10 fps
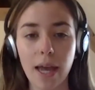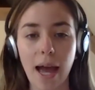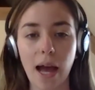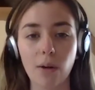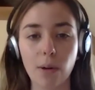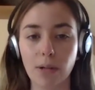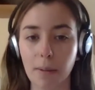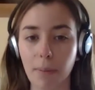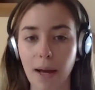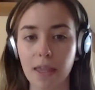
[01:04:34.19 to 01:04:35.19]
how it would
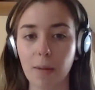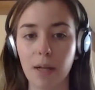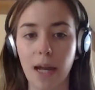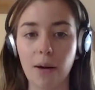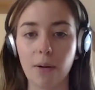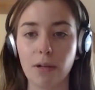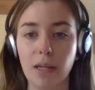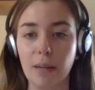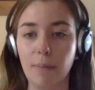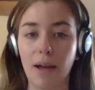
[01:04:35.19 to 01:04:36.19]
impact them and how it would
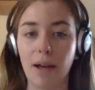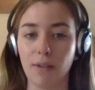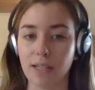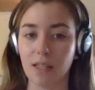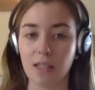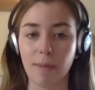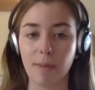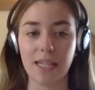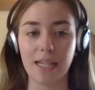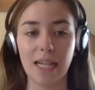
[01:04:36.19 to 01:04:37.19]
impact the rest of the
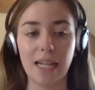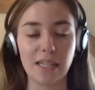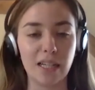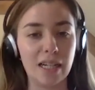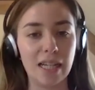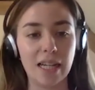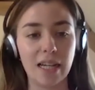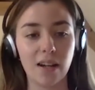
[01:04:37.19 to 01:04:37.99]
domestic league.